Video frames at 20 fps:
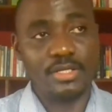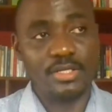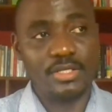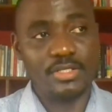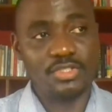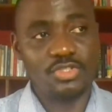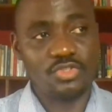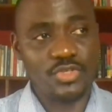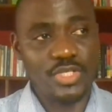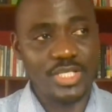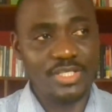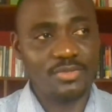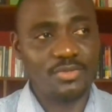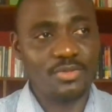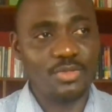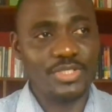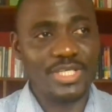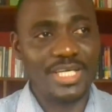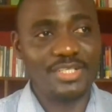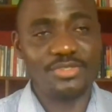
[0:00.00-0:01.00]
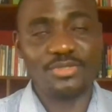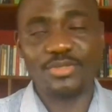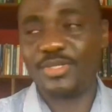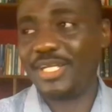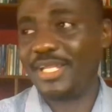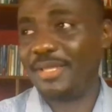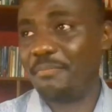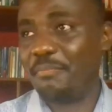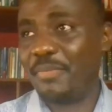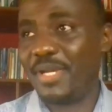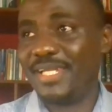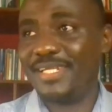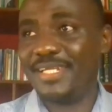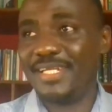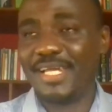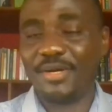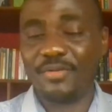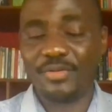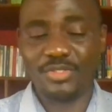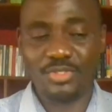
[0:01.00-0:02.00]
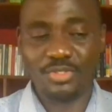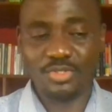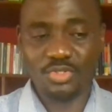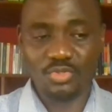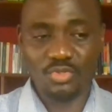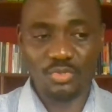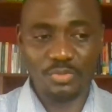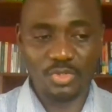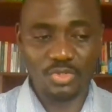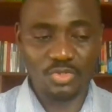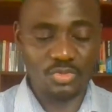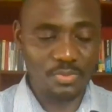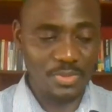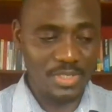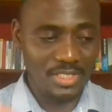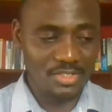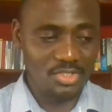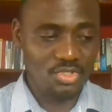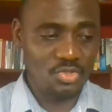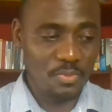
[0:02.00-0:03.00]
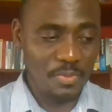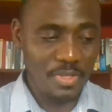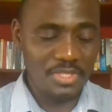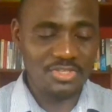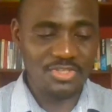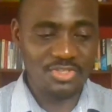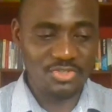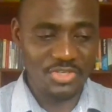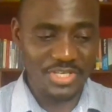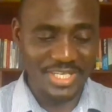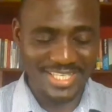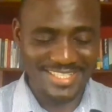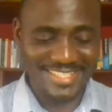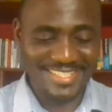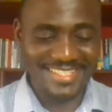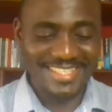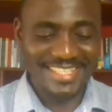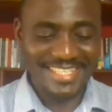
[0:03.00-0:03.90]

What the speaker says: street called Anton Lembede now, which used to be Smith Street.